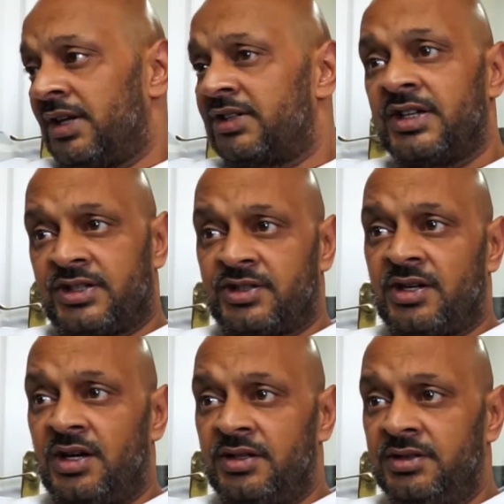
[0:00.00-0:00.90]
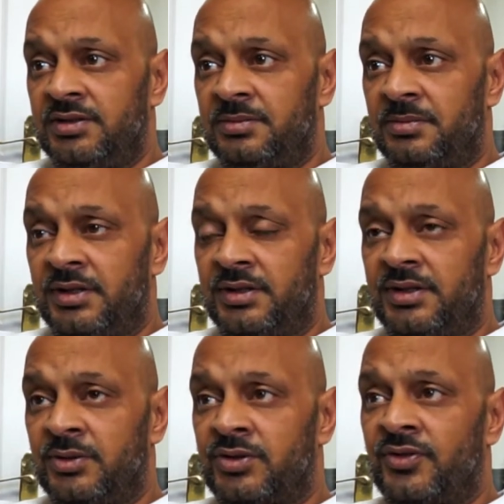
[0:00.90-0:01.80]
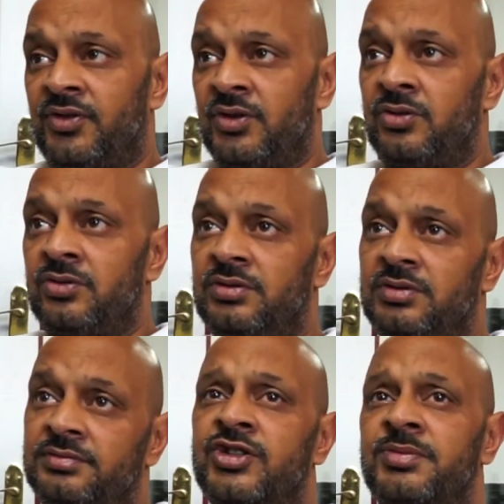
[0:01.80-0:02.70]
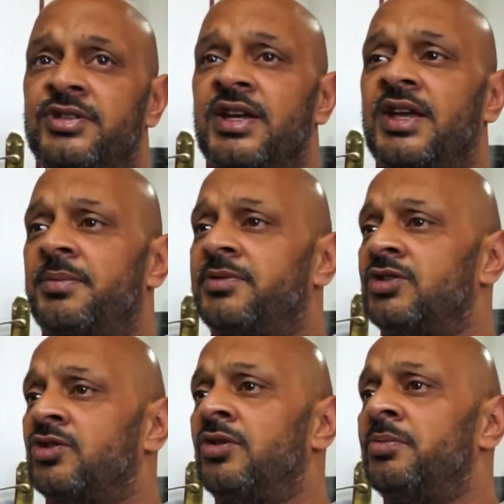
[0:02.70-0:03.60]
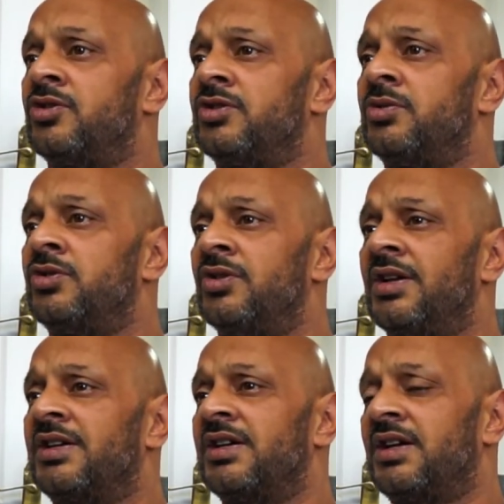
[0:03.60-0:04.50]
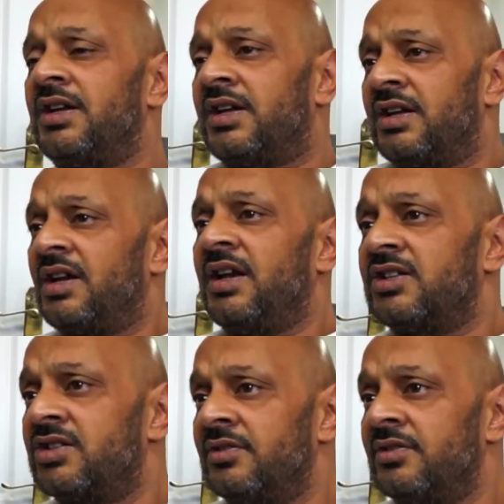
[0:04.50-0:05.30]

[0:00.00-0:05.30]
that's hit us hard, but there was a few customers that kept us going because they were doing like a click and collect